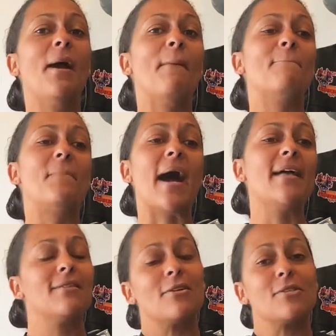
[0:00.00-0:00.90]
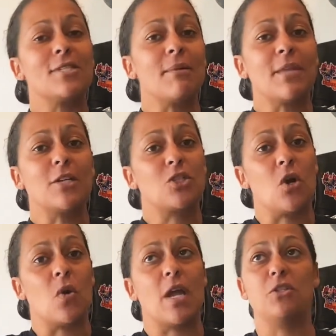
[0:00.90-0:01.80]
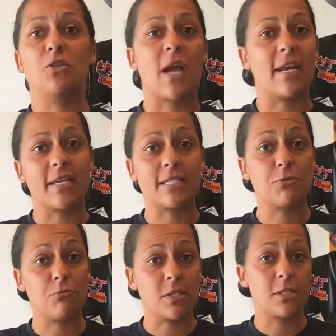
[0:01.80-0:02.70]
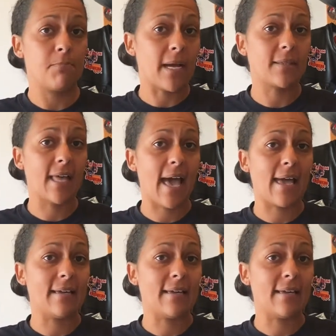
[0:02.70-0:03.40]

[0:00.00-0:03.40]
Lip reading: But there's some that don't, and you got to respect that.